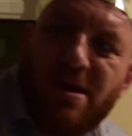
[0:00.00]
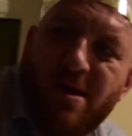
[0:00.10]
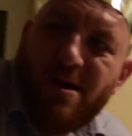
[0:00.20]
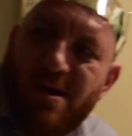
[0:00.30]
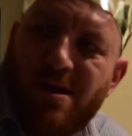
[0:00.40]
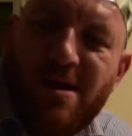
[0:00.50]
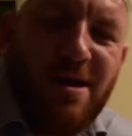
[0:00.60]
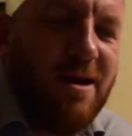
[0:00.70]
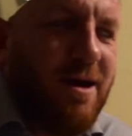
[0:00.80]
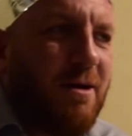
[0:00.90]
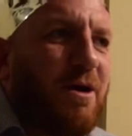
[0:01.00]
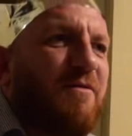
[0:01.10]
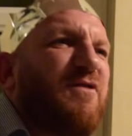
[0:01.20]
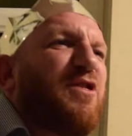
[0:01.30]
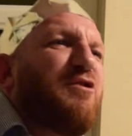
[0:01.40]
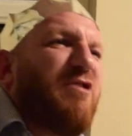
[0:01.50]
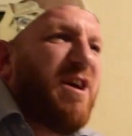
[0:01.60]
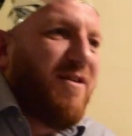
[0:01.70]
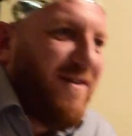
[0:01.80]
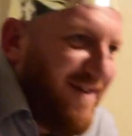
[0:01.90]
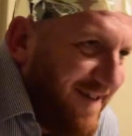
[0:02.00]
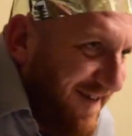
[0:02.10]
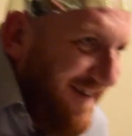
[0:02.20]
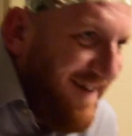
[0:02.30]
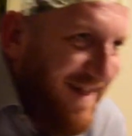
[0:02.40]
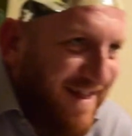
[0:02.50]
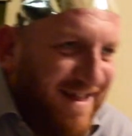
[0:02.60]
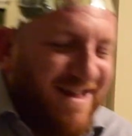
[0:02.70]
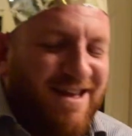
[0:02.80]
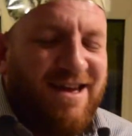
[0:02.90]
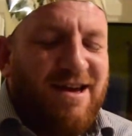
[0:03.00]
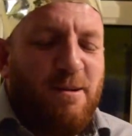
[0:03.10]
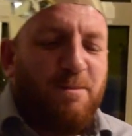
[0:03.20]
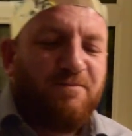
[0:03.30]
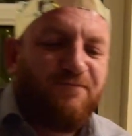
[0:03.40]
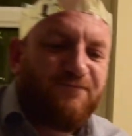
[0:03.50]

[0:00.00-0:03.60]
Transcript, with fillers: Doing a three. Ten. I'm going for a three. Are oh, you? Yeah.